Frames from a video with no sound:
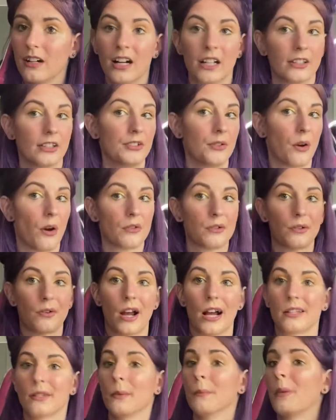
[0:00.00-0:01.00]
and then you also
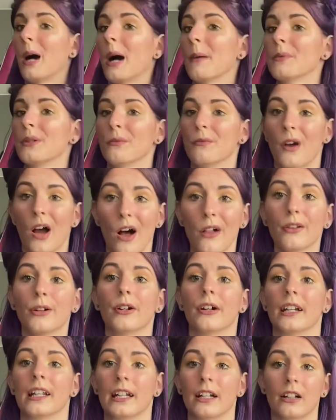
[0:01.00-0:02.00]
got some pops of color
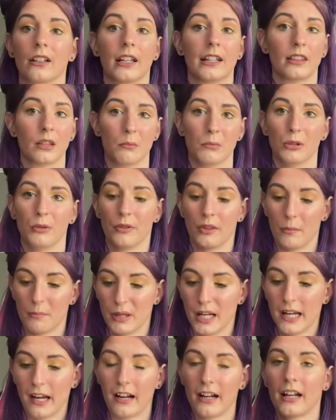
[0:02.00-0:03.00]
in here, like the blue and the
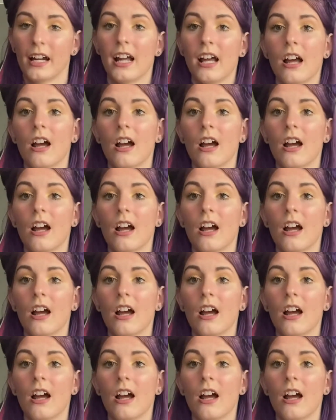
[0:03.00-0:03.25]
pink.